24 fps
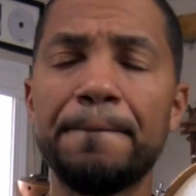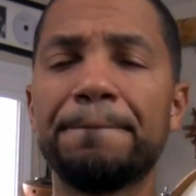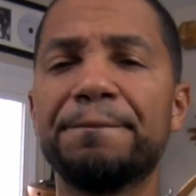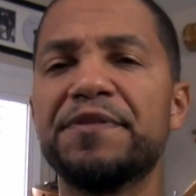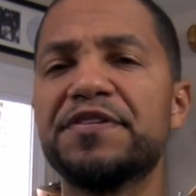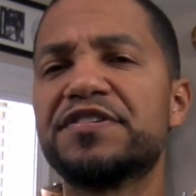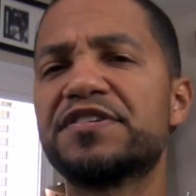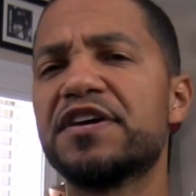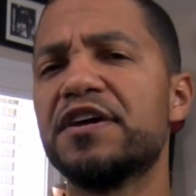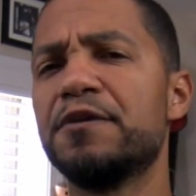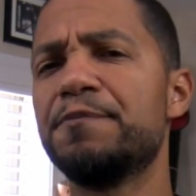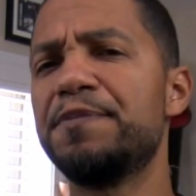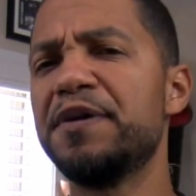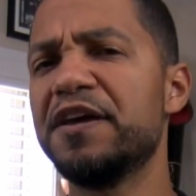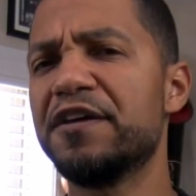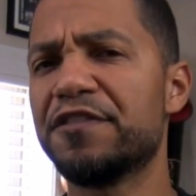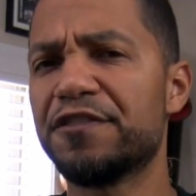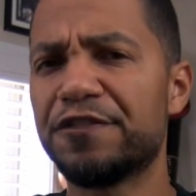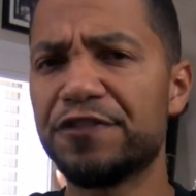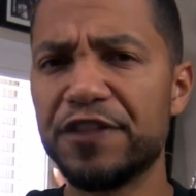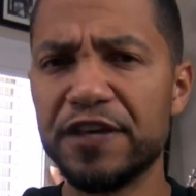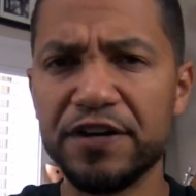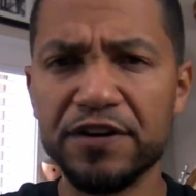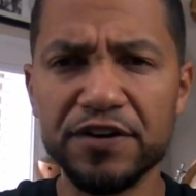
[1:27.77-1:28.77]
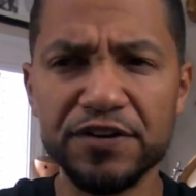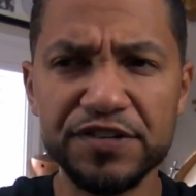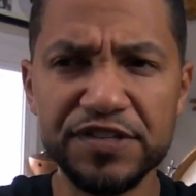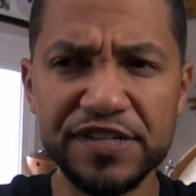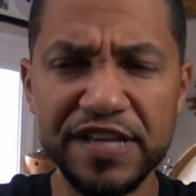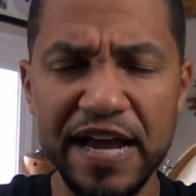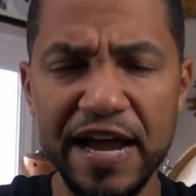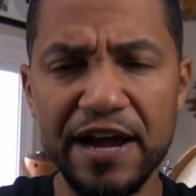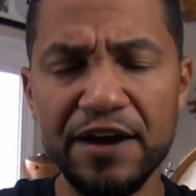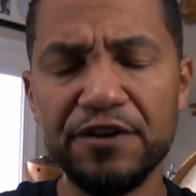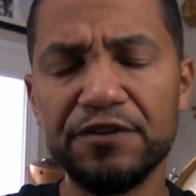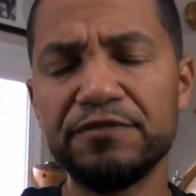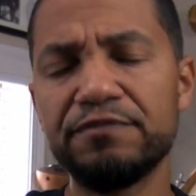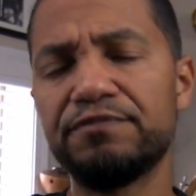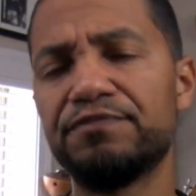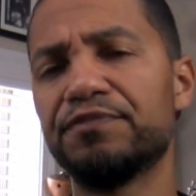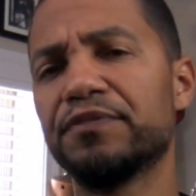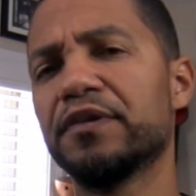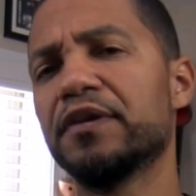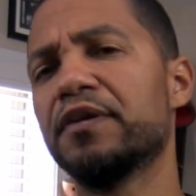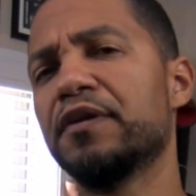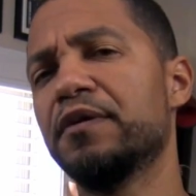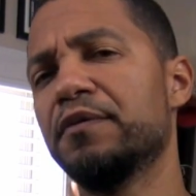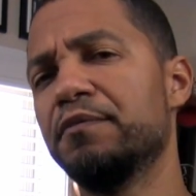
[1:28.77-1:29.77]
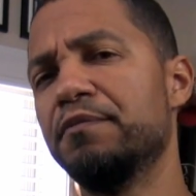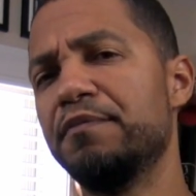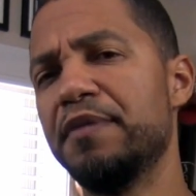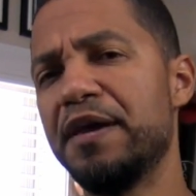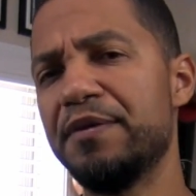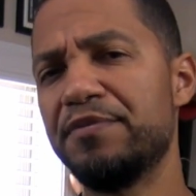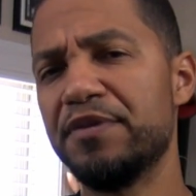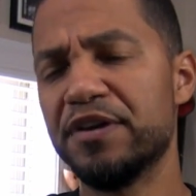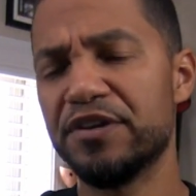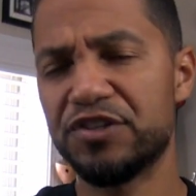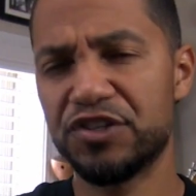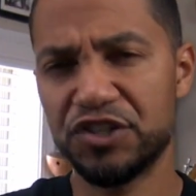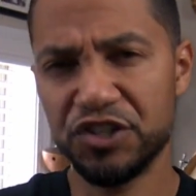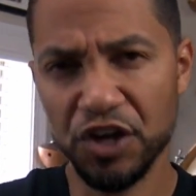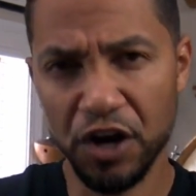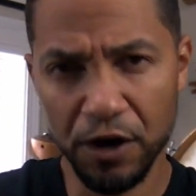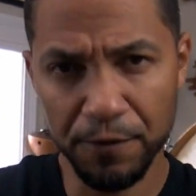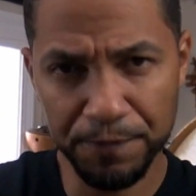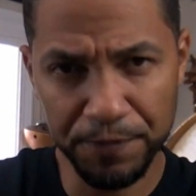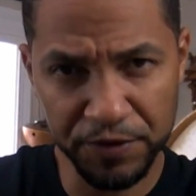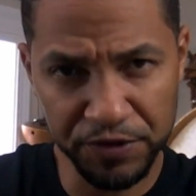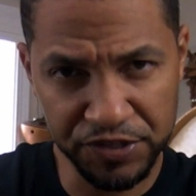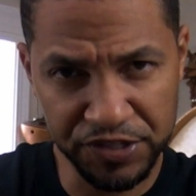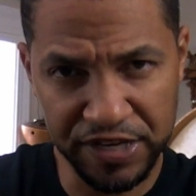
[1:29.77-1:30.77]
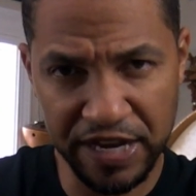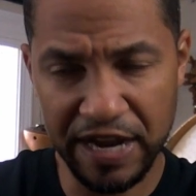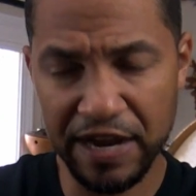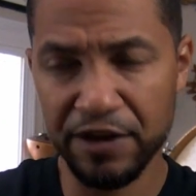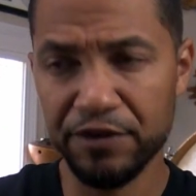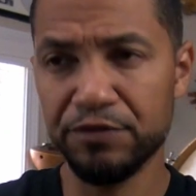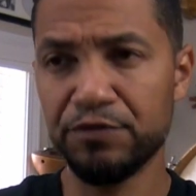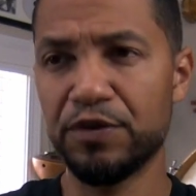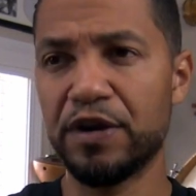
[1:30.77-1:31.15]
It's going to be a thinner sound, maybe a sharper sound.